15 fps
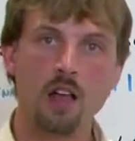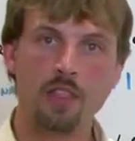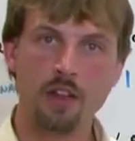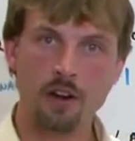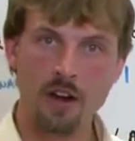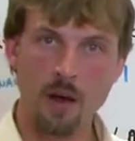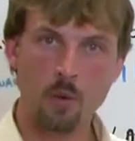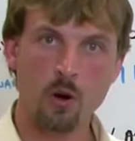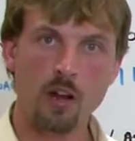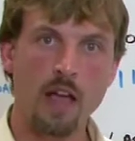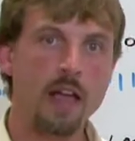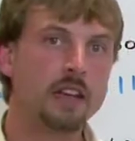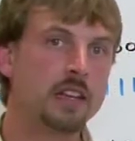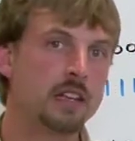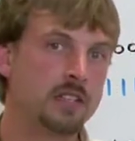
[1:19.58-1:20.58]
their network
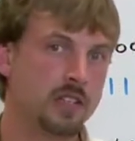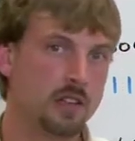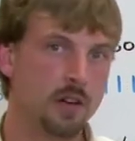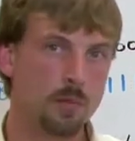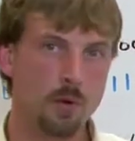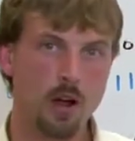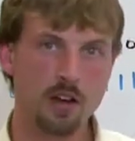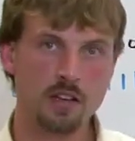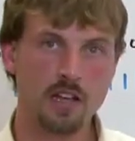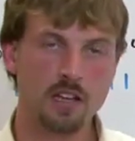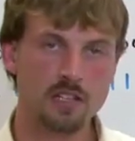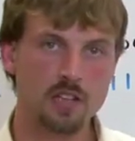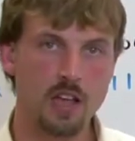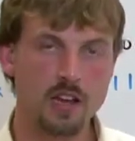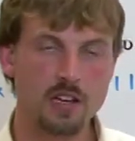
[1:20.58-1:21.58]
IDs and their
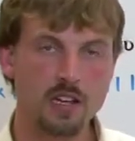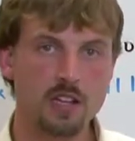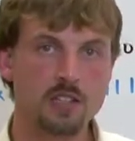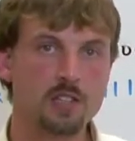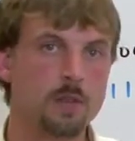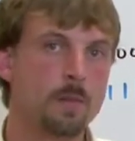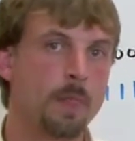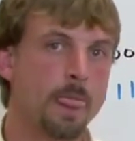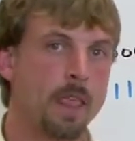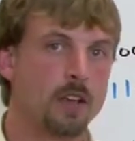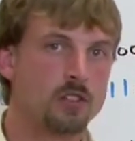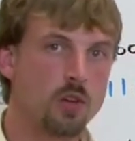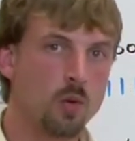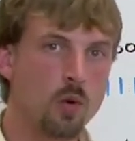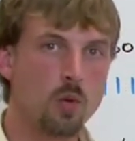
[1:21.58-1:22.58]
broadcast IDs.
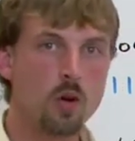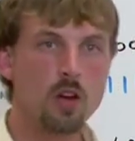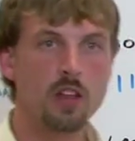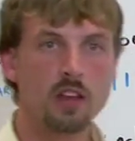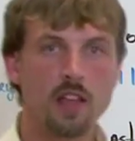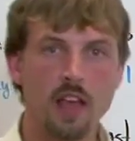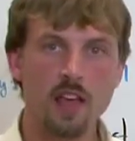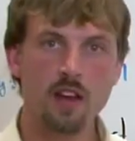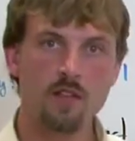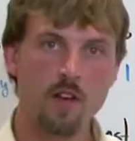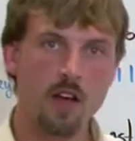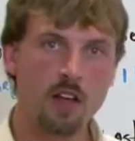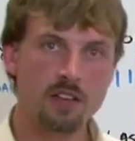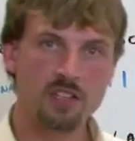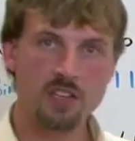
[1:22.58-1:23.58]
So we're working kind of
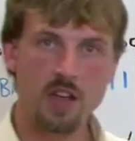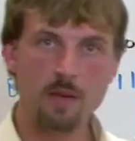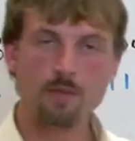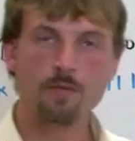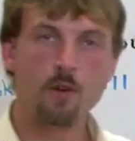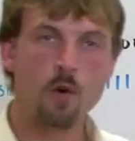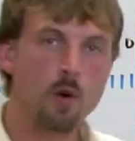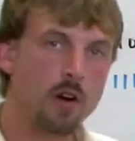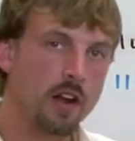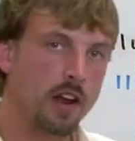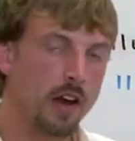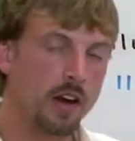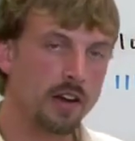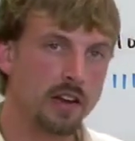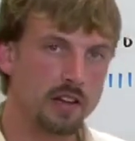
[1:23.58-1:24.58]
on step 4
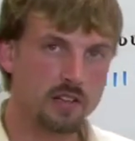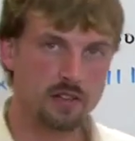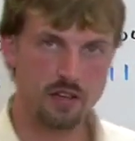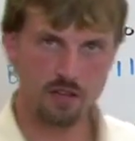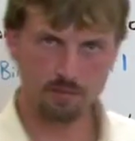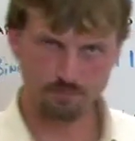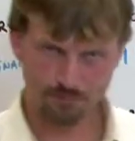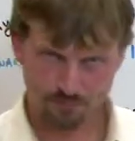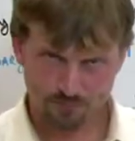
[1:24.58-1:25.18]
here, and